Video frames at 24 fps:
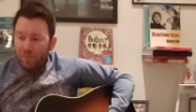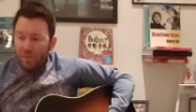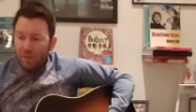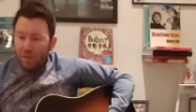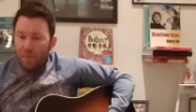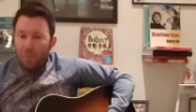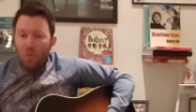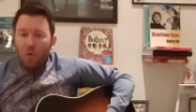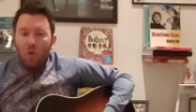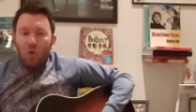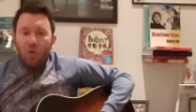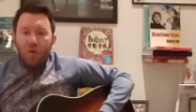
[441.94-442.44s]
I'm
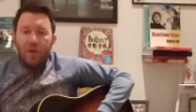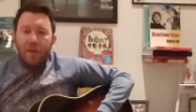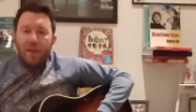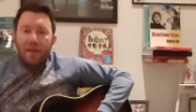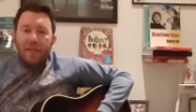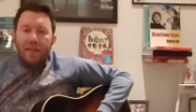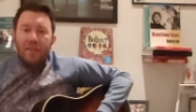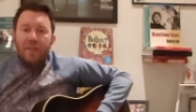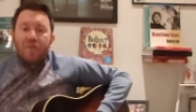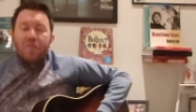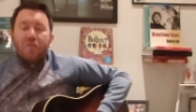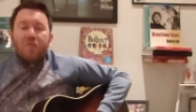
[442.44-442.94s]
not going to get
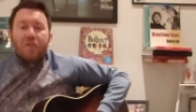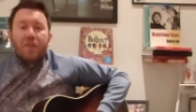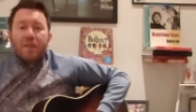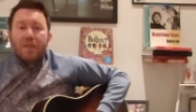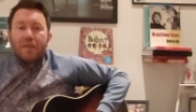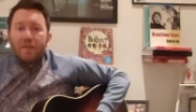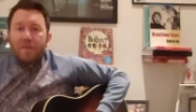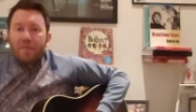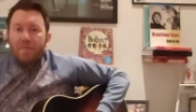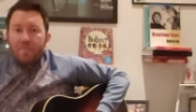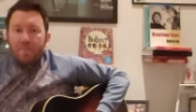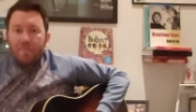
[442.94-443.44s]
into the
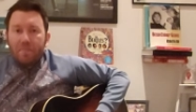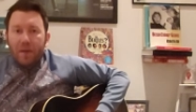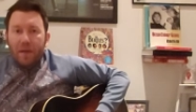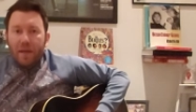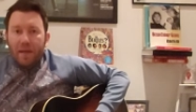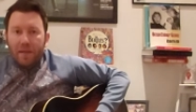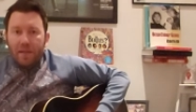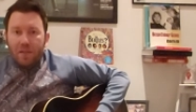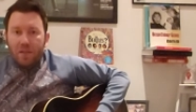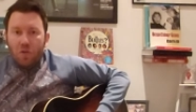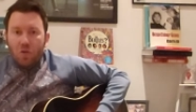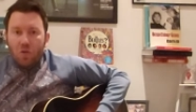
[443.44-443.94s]
theory
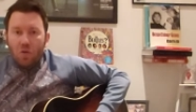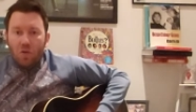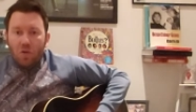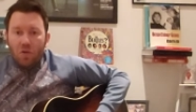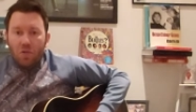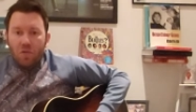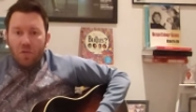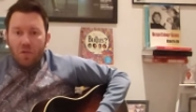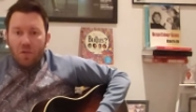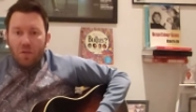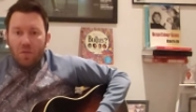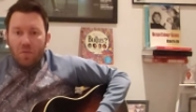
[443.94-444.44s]
behind the chords
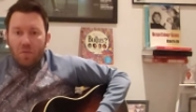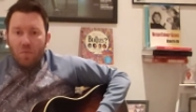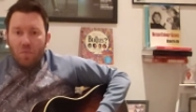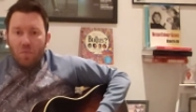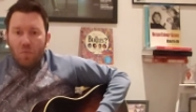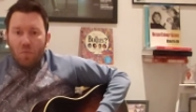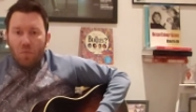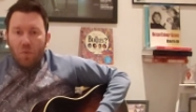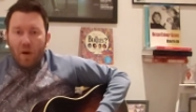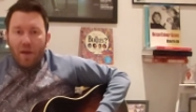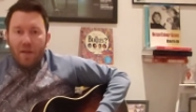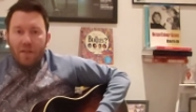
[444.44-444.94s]
and
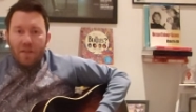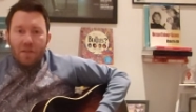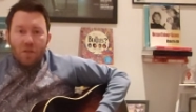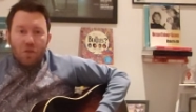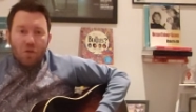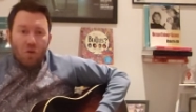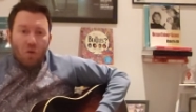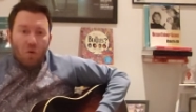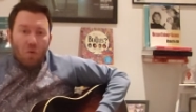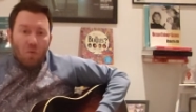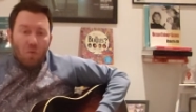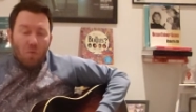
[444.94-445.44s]
why they're
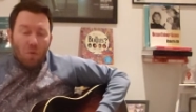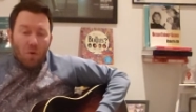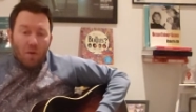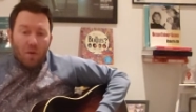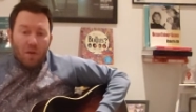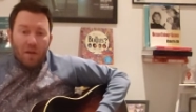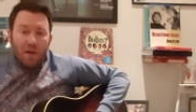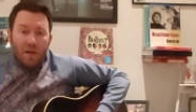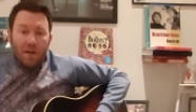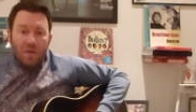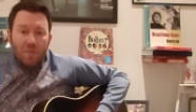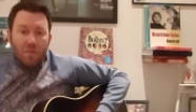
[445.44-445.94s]
called what they
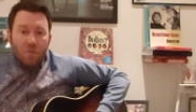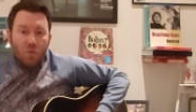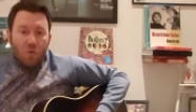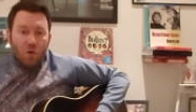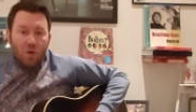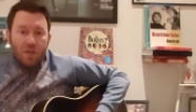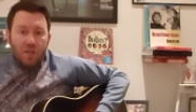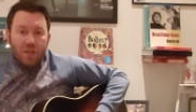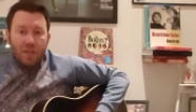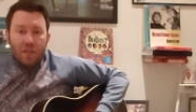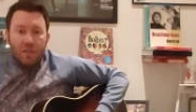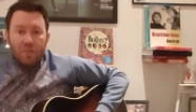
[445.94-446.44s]
are and what's
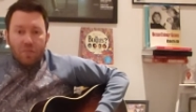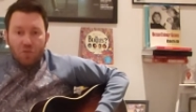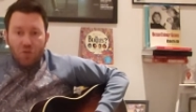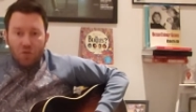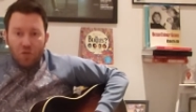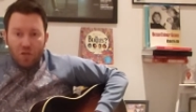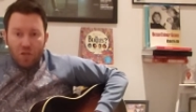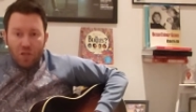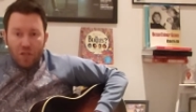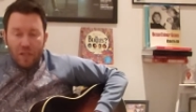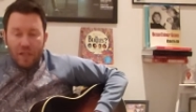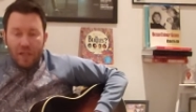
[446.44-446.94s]
in them
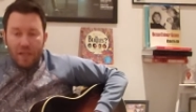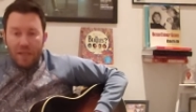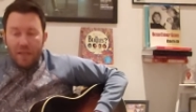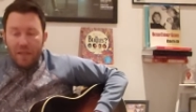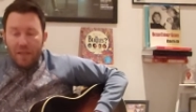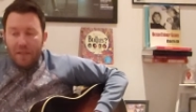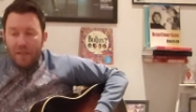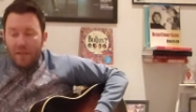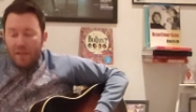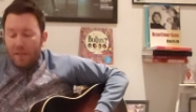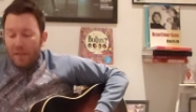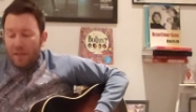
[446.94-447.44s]
just yet.
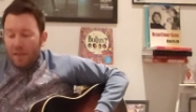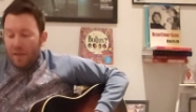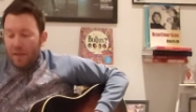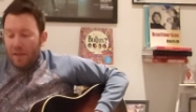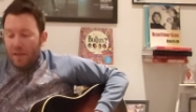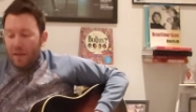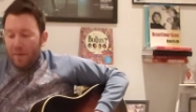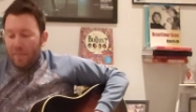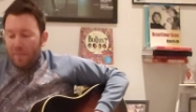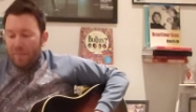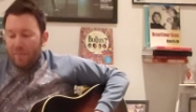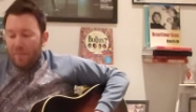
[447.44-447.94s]

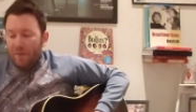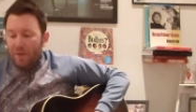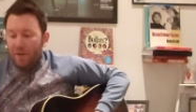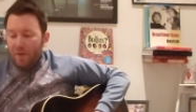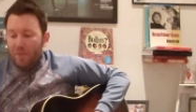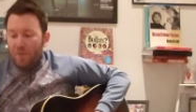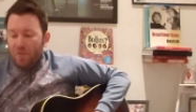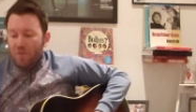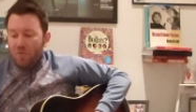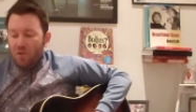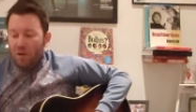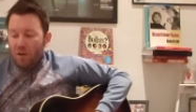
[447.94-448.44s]
I
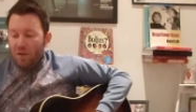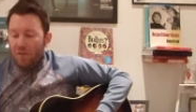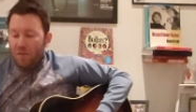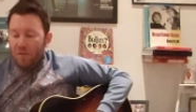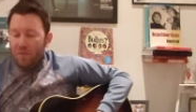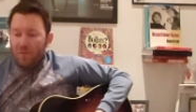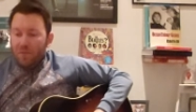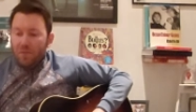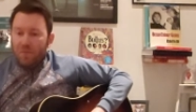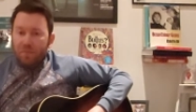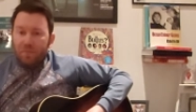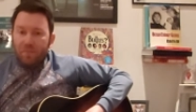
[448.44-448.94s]
would rather
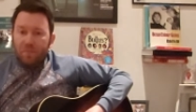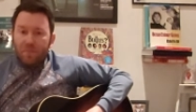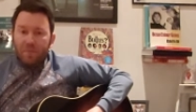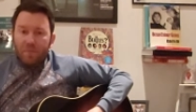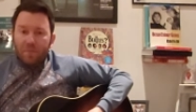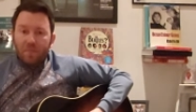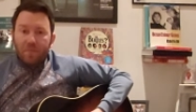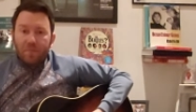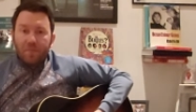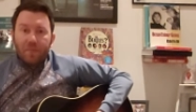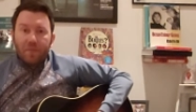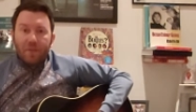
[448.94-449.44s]

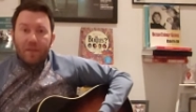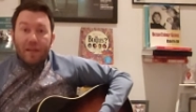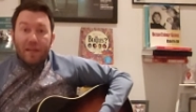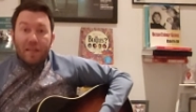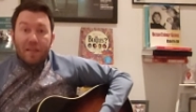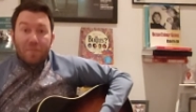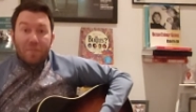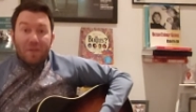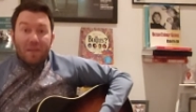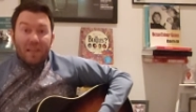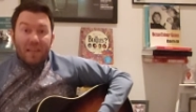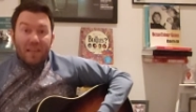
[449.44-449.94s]
get
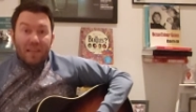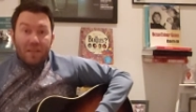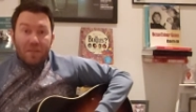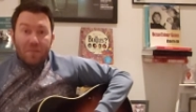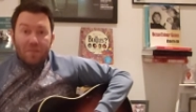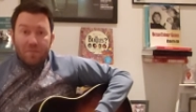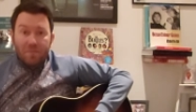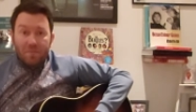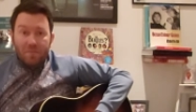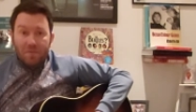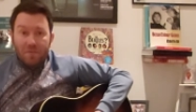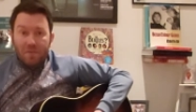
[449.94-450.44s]
into playing them
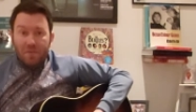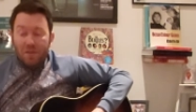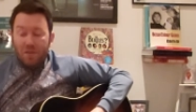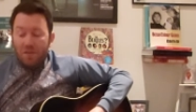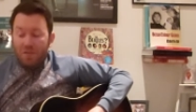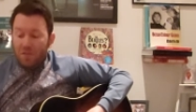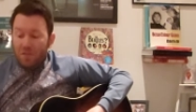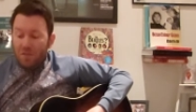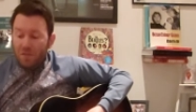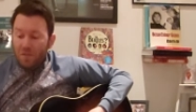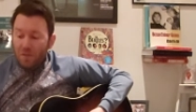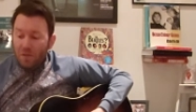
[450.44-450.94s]

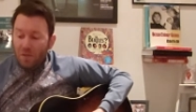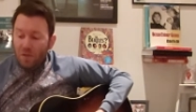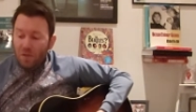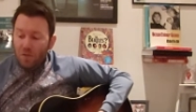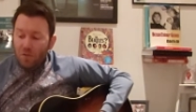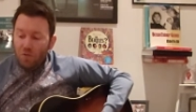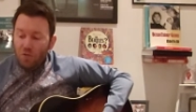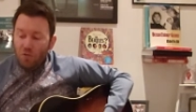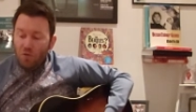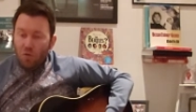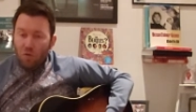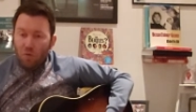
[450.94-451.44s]
first.
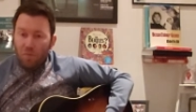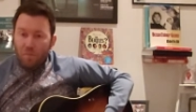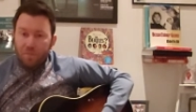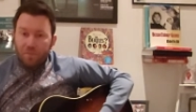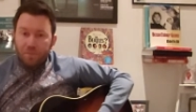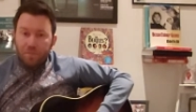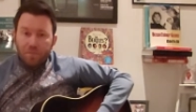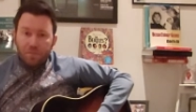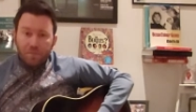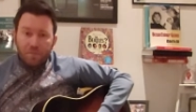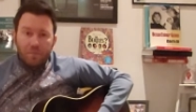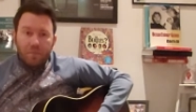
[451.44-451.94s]
So,
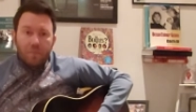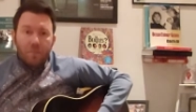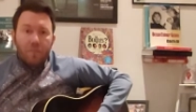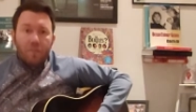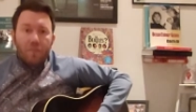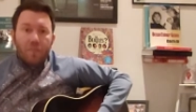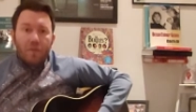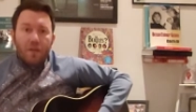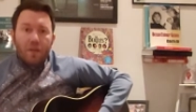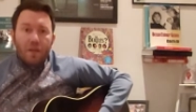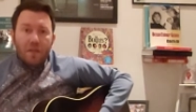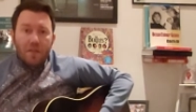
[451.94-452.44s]

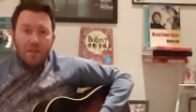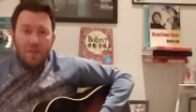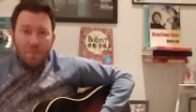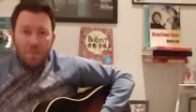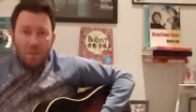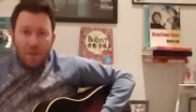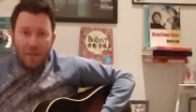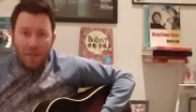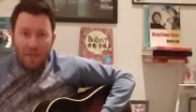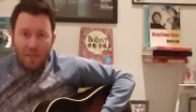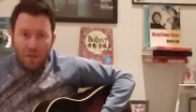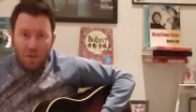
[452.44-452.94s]
to
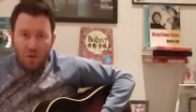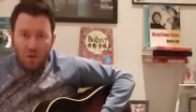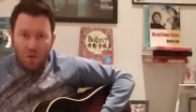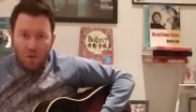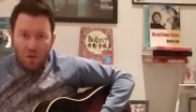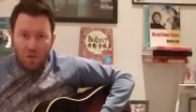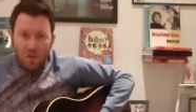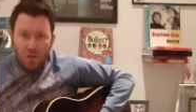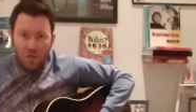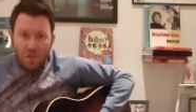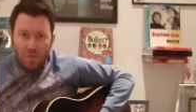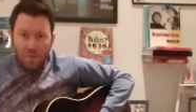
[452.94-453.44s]
play the
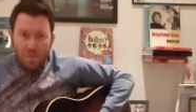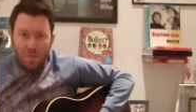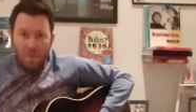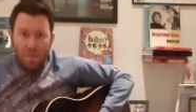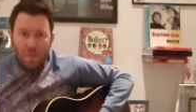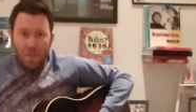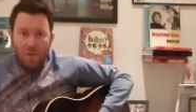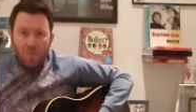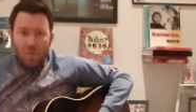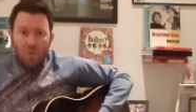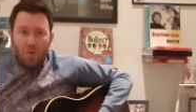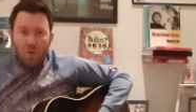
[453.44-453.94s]
chords,
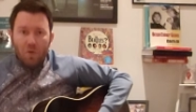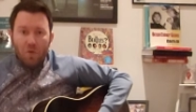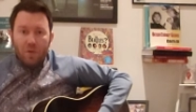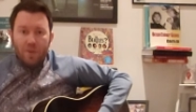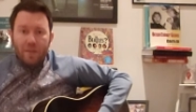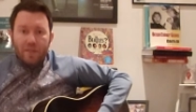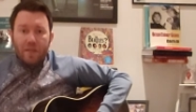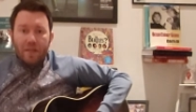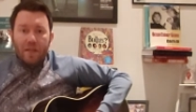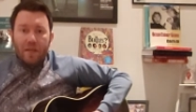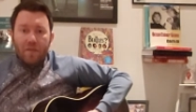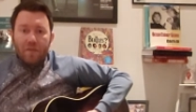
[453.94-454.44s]
we're going to
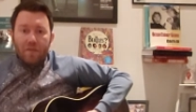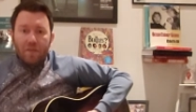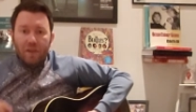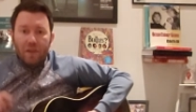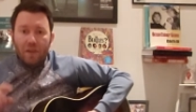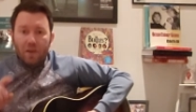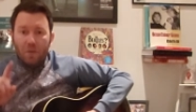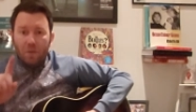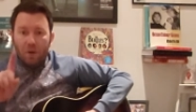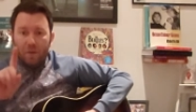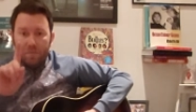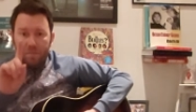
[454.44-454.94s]
take finger
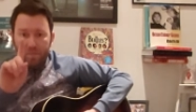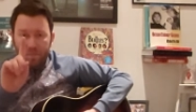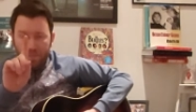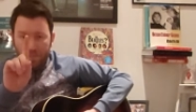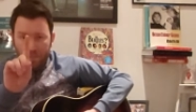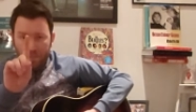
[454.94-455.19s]
1,